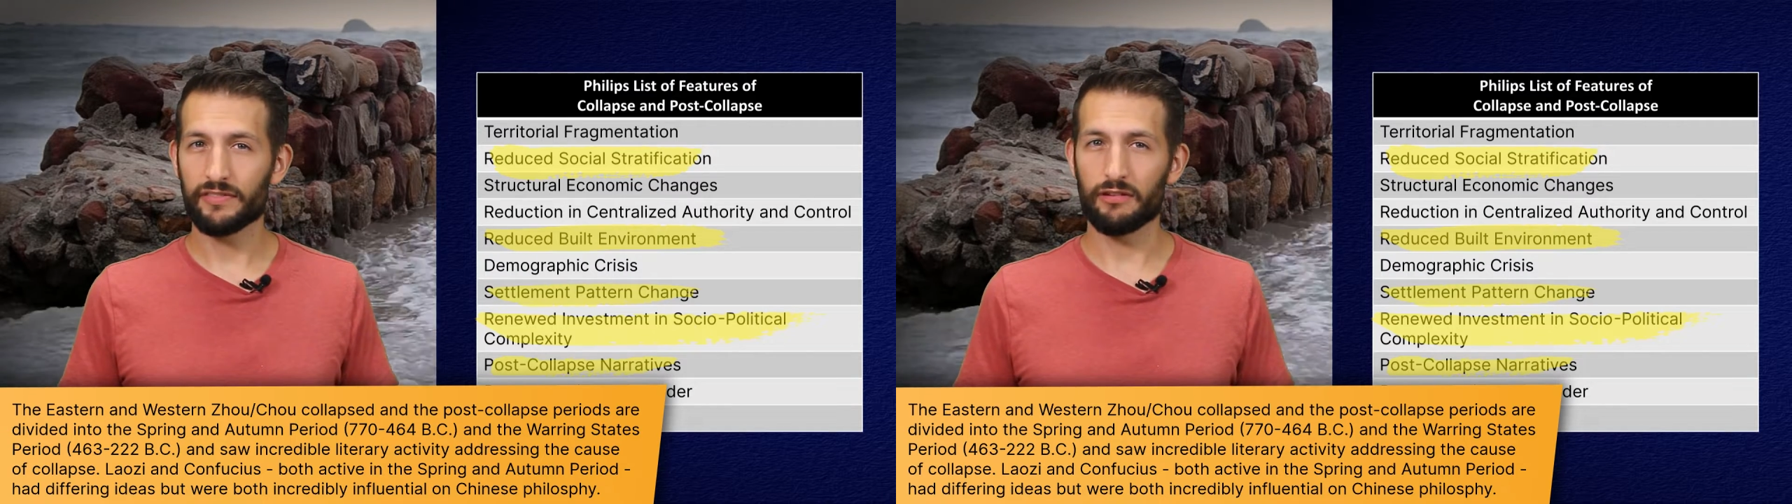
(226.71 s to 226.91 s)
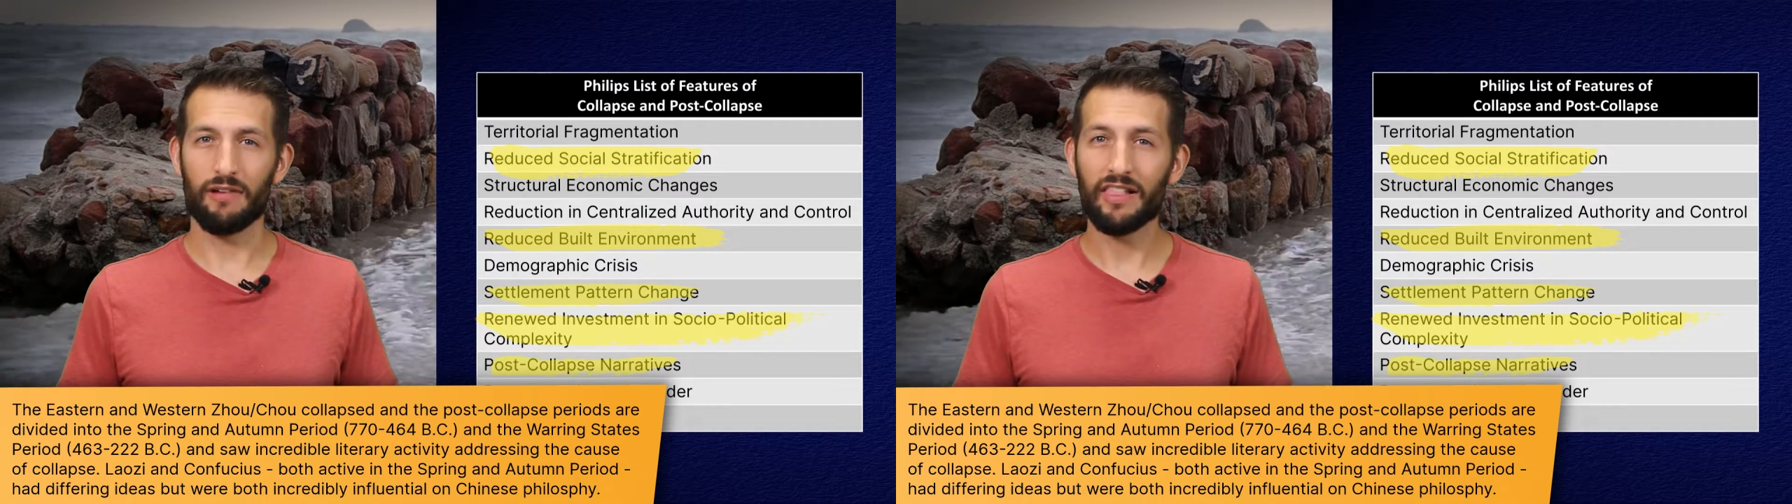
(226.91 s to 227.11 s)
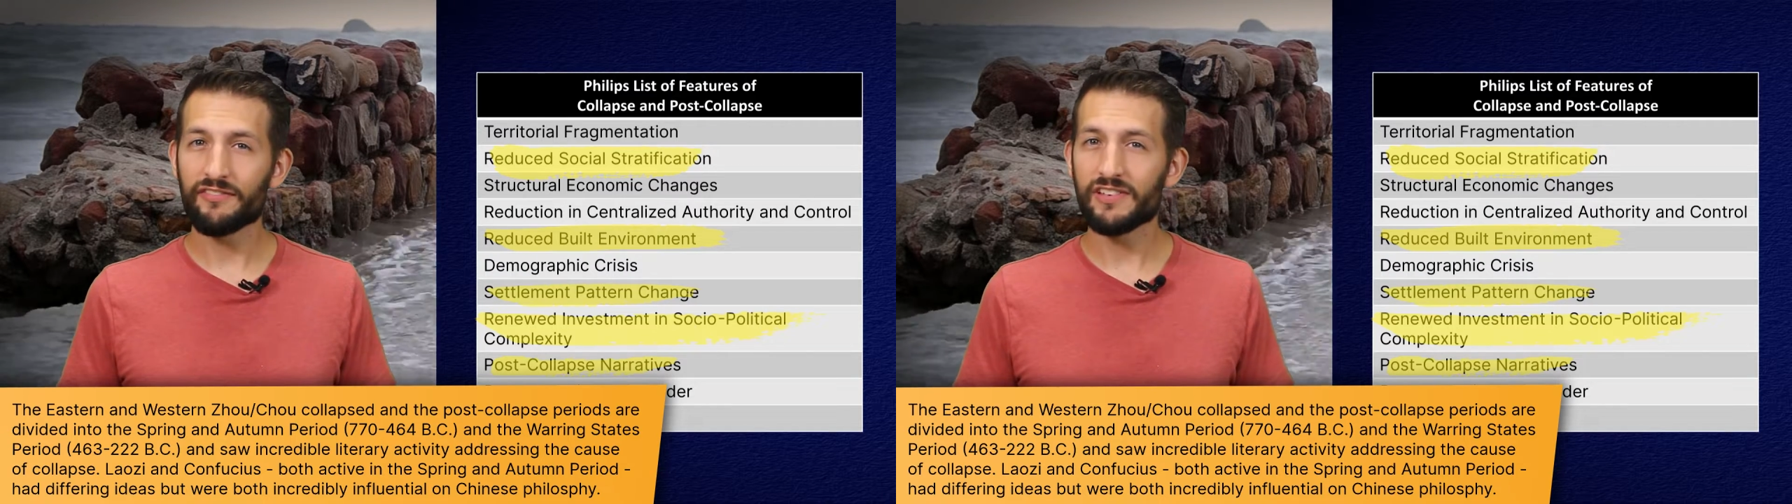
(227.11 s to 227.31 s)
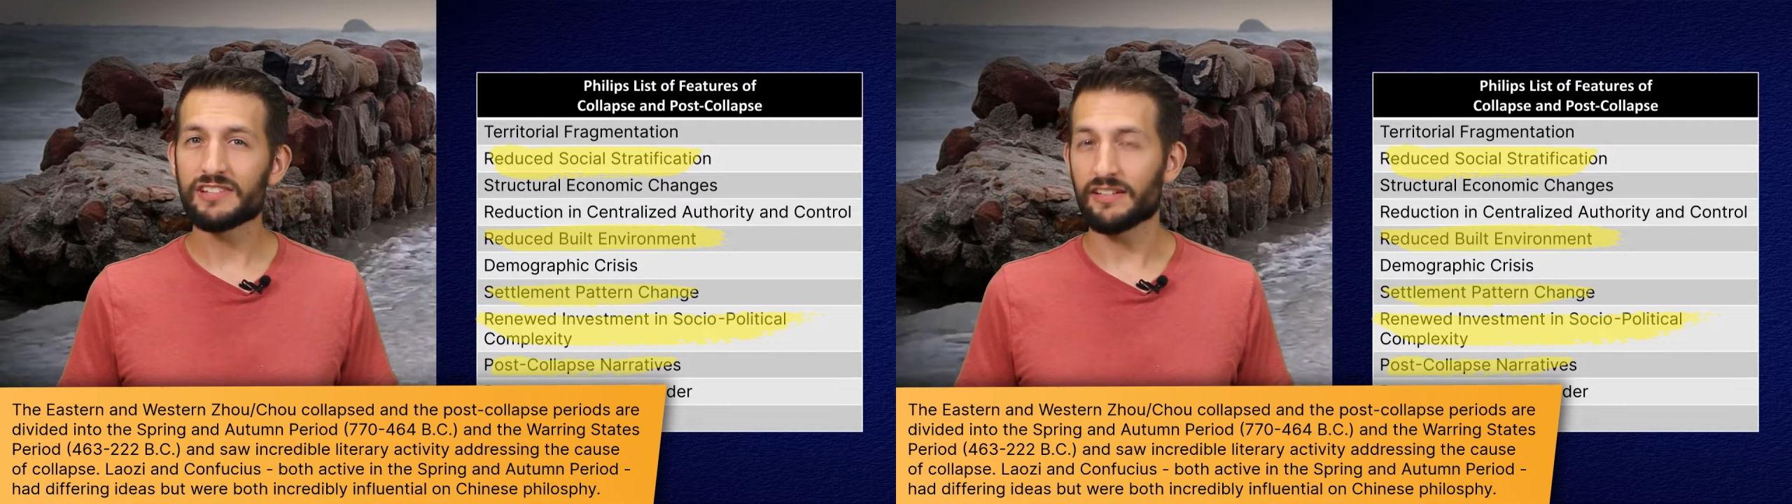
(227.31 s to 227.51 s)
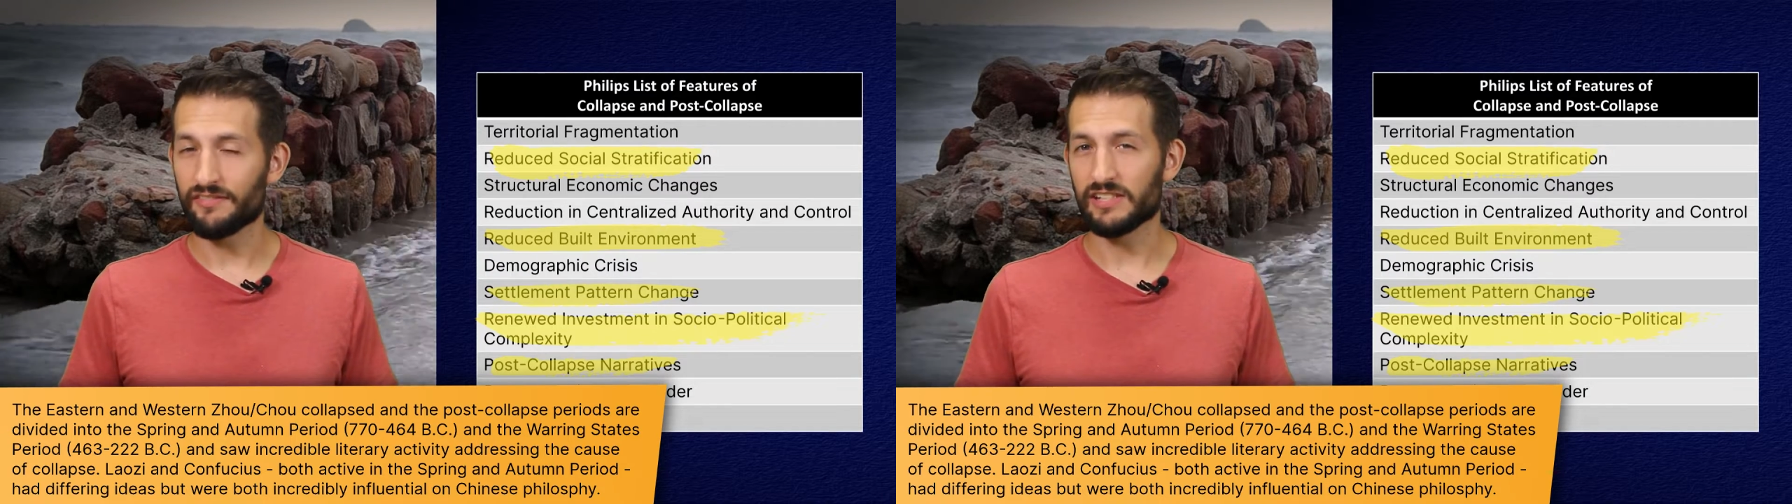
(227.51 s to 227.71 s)

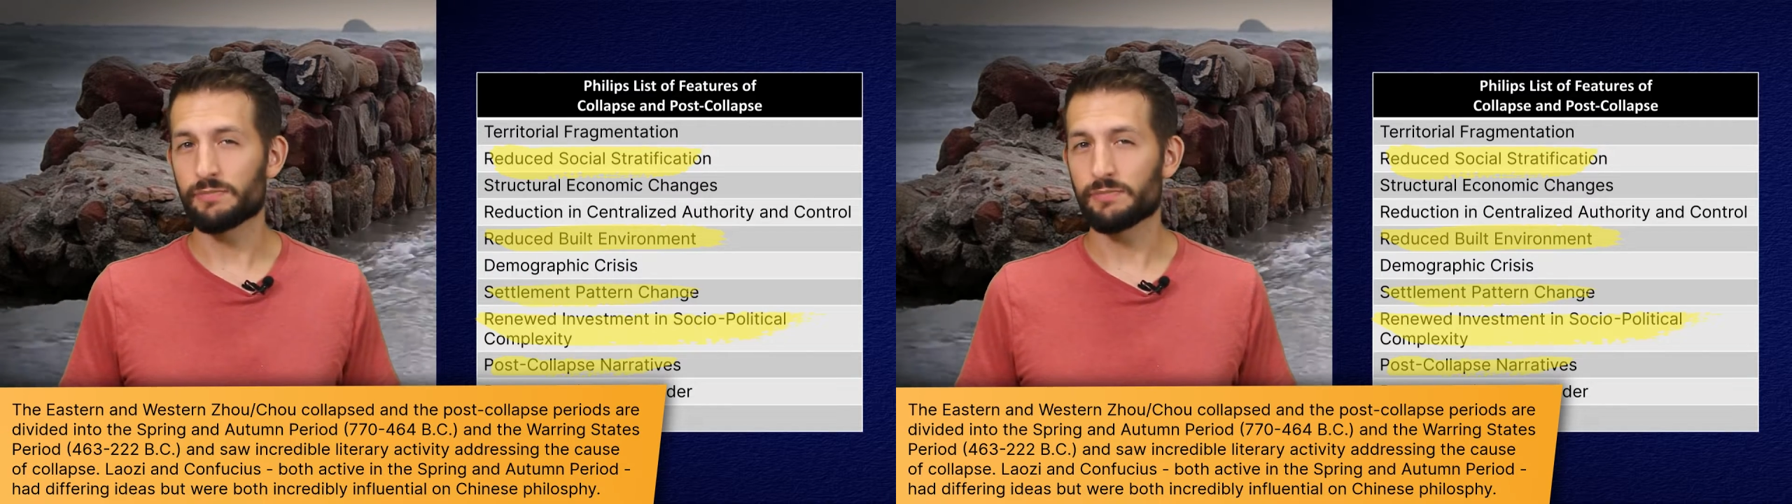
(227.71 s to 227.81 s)
relevance of these